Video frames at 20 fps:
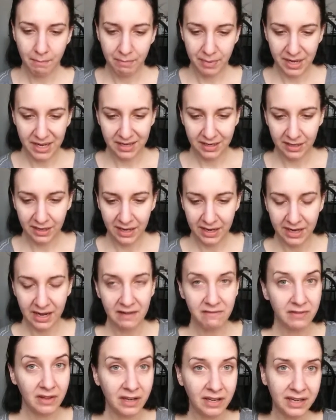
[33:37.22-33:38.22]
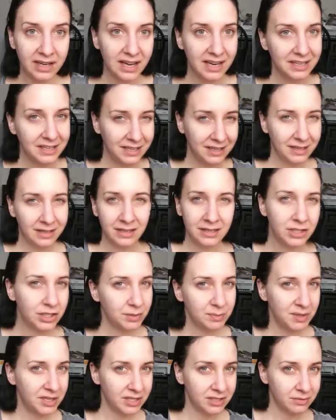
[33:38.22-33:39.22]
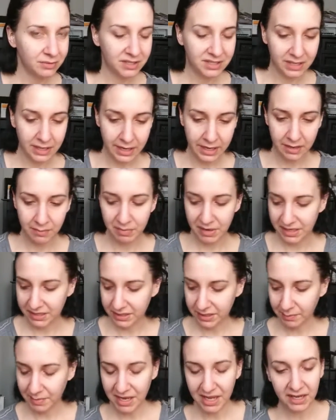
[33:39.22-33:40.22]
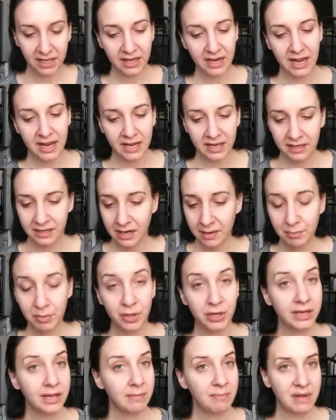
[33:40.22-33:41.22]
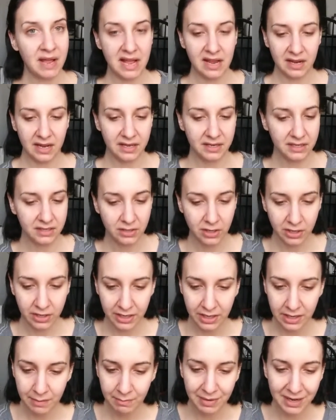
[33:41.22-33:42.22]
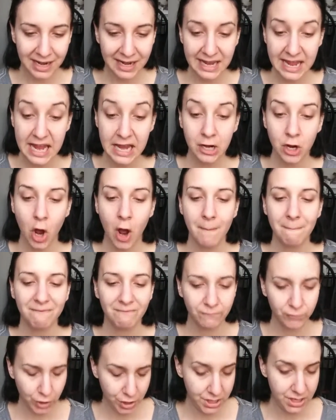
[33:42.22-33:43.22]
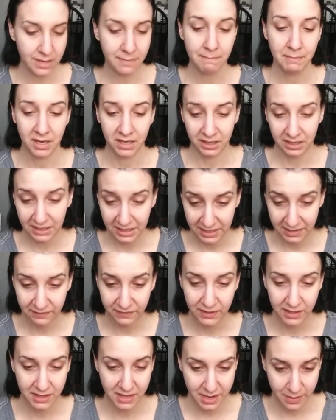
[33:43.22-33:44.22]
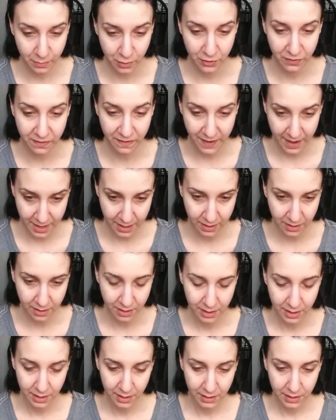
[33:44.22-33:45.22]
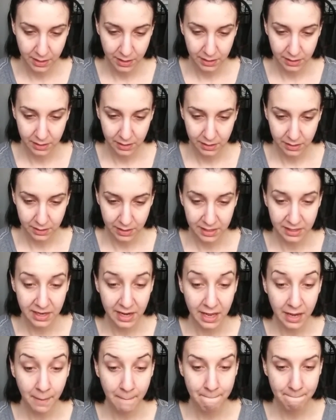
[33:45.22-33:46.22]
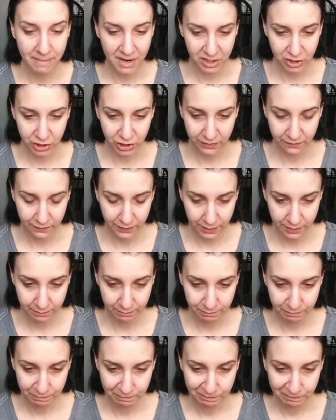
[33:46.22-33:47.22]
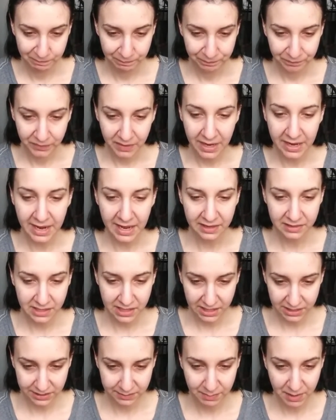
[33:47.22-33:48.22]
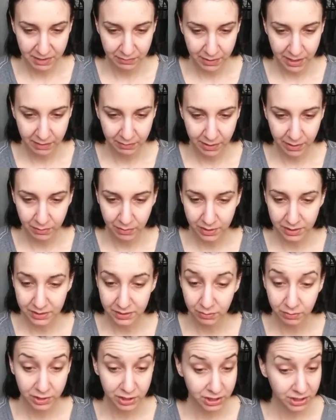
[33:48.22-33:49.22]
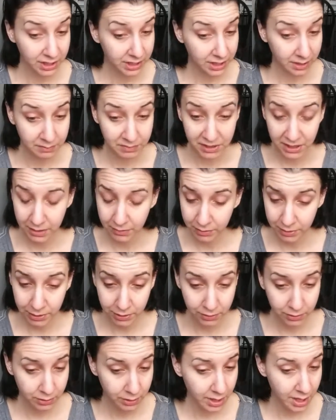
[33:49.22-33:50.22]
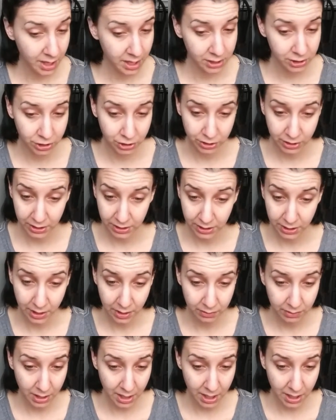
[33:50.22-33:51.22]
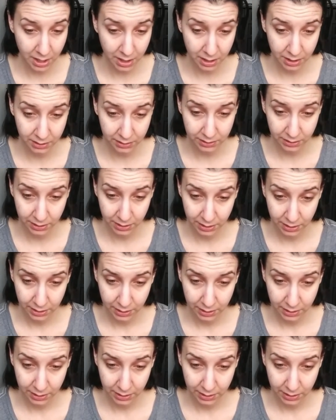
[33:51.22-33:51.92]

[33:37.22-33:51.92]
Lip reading: but like I felt like I needed it just because it was the Naked Basic palette. I ended up putting it back. I did not get it, but I cannot freaking believe that they were there. And they had a bunch of them. They had the It's My Ray Ray ones, which, like I'm telling you, you guys, you need to go get.